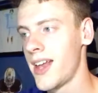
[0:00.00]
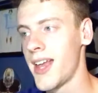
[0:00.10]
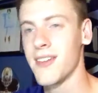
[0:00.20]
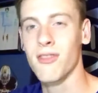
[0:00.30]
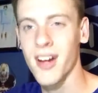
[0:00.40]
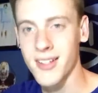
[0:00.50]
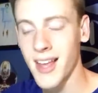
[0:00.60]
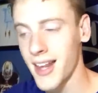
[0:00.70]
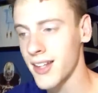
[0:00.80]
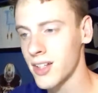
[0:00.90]
and Ryan
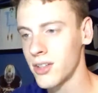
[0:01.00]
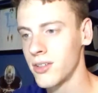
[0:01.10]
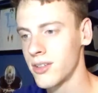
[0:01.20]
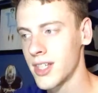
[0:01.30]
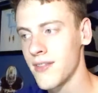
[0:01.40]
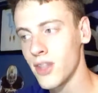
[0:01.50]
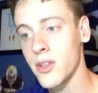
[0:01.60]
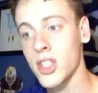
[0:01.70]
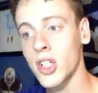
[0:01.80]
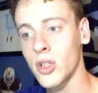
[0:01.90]
Tannehill, even though
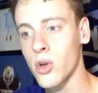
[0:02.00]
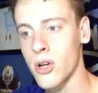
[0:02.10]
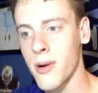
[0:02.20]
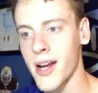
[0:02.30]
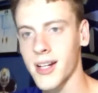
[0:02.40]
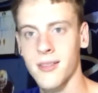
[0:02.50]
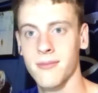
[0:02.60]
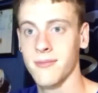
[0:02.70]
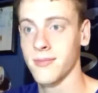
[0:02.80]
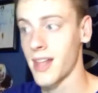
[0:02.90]
he's a good quarterback,
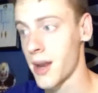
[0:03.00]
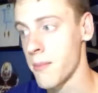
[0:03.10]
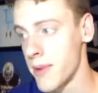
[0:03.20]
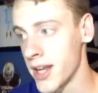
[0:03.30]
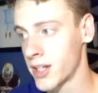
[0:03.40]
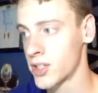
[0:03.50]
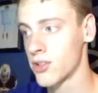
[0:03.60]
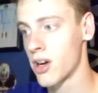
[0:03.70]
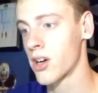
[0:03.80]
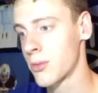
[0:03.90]
not a big,
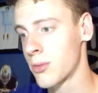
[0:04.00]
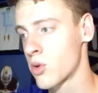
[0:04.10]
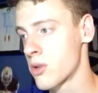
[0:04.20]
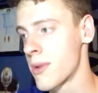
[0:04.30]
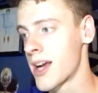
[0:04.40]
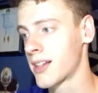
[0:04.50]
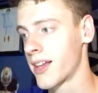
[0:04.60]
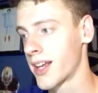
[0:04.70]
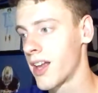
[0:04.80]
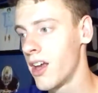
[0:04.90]
strong arm quarterback
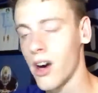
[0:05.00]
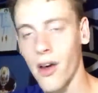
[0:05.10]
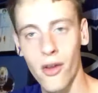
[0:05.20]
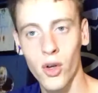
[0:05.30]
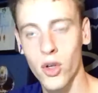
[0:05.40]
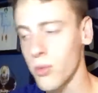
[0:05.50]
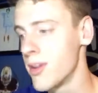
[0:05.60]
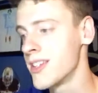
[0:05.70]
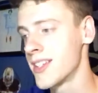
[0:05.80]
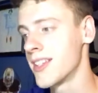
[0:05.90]
like other
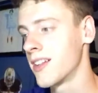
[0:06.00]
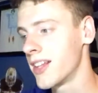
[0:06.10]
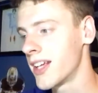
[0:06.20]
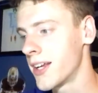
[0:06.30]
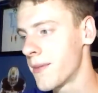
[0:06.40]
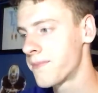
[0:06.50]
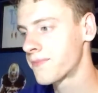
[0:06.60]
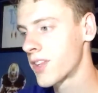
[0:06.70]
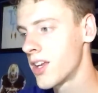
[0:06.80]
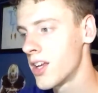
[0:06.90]
QBs in the league.
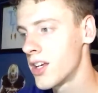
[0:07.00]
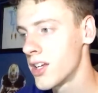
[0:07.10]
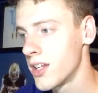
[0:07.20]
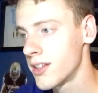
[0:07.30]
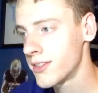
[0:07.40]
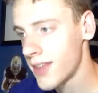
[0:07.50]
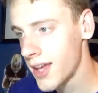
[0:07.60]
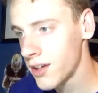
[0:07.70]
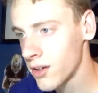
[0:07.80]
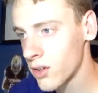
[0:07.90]

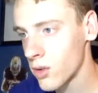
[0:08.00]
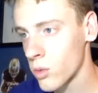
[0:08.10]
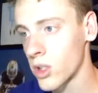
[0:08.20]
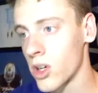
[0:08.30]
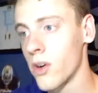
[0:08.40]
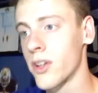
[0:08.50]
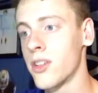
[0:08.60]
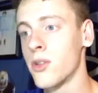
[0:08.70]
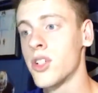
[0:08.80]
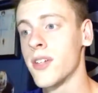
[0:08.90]
Then we're going
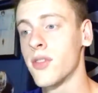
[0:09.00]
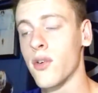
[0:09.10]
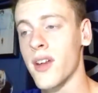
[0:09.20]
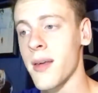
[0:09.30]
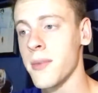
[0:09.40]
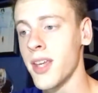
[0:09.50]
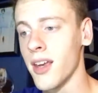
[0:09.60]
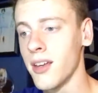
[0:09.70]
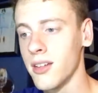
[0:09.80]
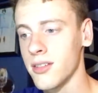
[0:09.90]
to shift over to
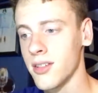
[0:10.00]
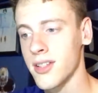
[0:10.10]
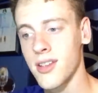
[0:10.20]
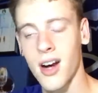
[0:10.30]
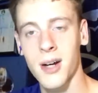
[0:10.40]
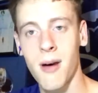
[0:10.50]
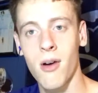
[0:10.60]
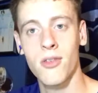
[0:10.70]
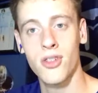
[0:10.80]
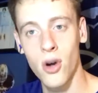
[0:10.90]
NBA and talk
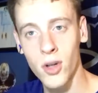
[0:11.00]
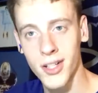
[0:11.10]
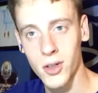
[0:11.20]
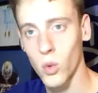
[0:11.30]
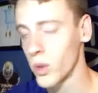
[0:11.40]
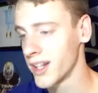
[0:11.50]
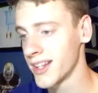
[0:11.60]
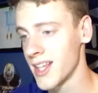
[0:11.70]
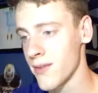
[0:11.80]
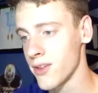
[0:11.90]
about Jokic winning
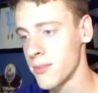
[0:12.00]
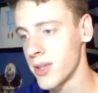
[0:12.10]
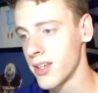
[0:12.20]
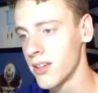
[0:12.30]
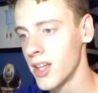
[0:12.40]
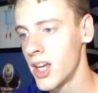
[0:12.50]
the MVP.